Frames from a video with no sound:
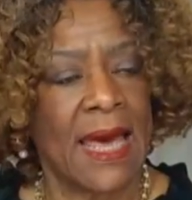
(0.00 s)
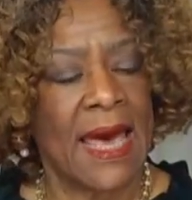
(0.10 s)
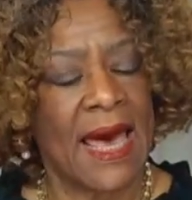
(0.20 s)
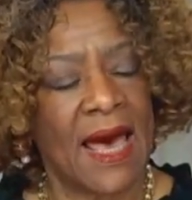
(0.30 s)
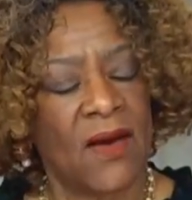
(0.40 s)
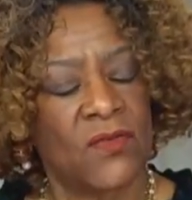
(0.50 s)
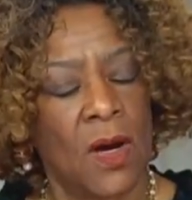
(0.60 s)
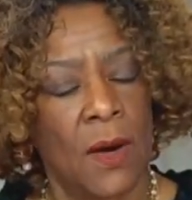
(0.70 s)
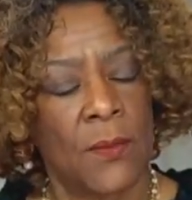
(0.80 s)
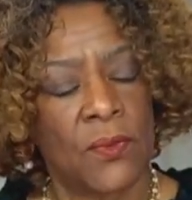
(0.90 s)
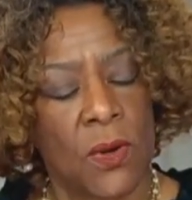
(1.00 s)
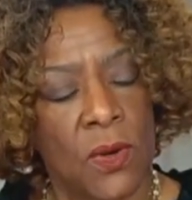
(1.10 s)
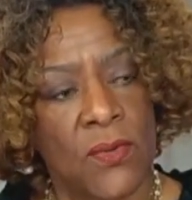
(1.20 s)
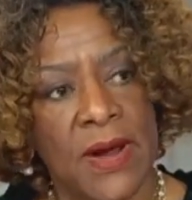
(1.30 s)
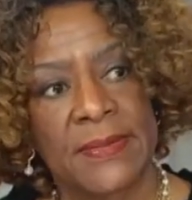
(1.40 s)
have
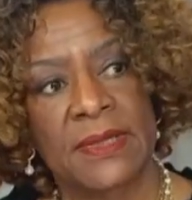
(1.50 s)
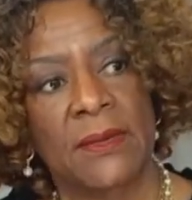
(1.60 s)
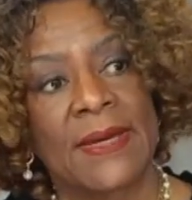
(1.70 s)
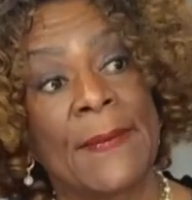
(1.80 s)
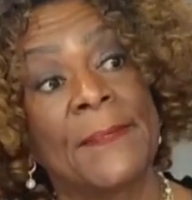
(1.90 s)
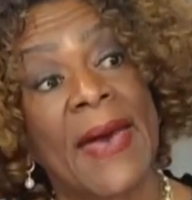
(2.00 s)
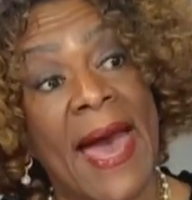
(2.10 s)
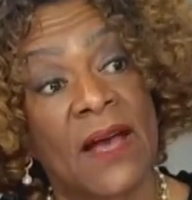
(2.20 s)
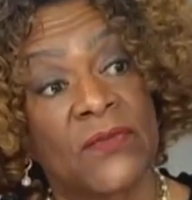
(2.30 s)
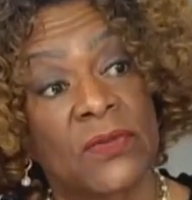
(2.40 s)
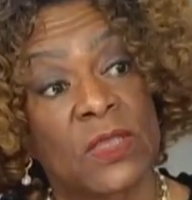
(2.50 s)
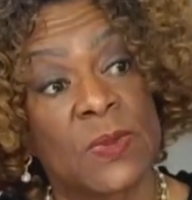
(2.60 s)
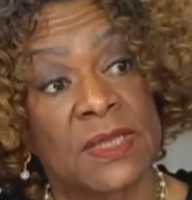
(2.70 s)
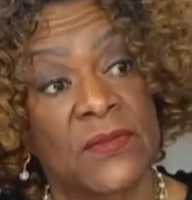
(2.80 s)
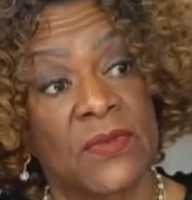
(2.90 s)
programs that are impactful
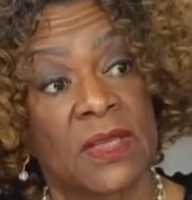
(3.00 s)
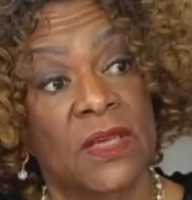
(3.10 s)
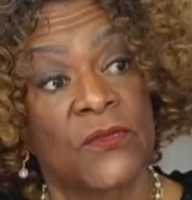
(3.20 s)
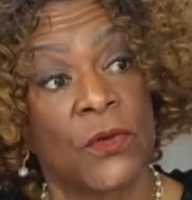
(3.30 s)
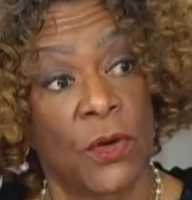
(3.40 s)
specifically for